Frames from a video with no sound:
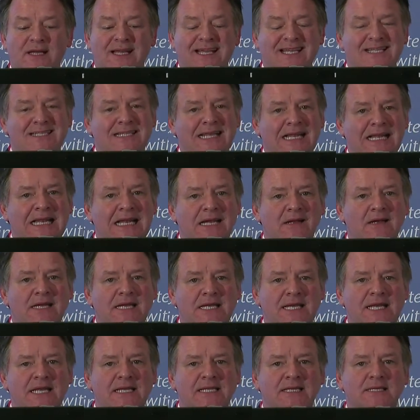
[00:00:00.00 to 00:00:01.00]
is clearly
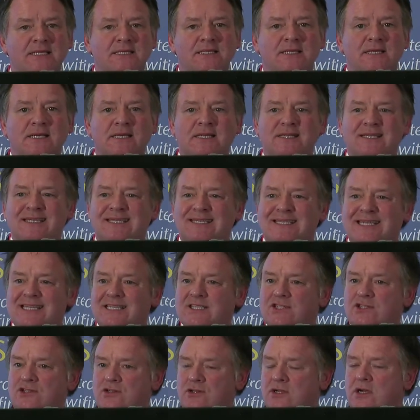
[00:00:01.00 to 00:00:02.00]
needed that
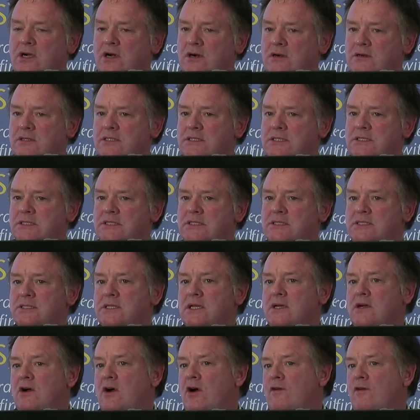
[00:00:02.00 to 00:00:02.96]
takes due cognizance